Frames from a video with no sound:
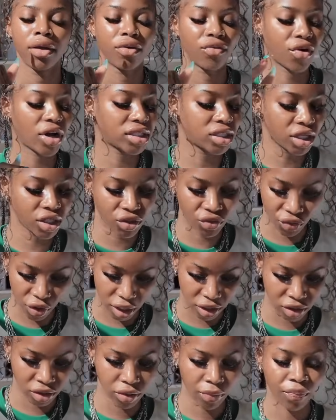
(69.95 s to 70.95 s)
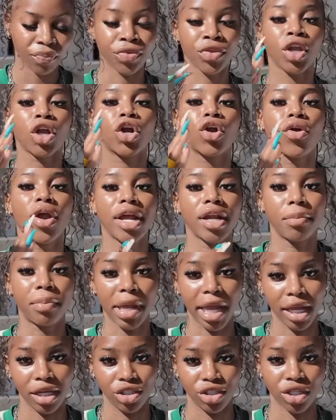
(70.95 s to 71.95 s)
First things first, create a
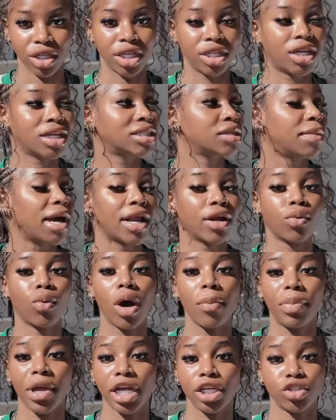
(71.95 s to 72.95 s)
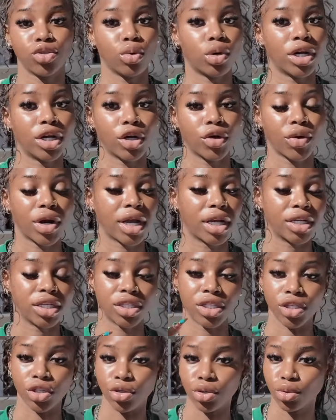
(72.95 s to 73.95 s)
page. It doesn't matter what page you want to create.
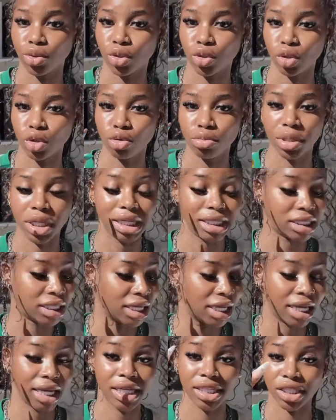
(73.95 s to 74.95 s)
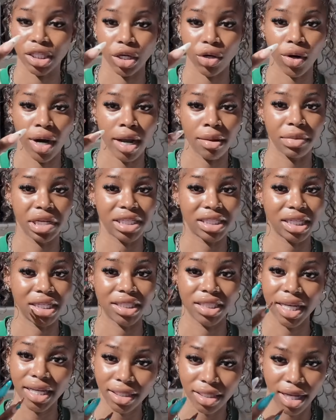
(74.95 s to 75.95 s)
Is it YouTube? Is it Instagram? Is it
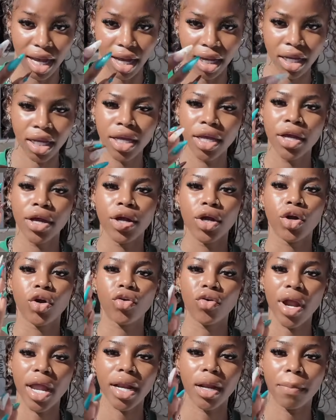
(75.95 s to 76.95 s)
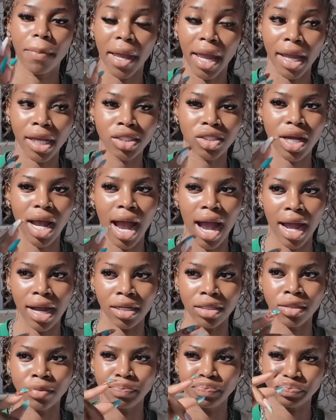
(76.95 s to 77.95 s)
TikTok? create a page and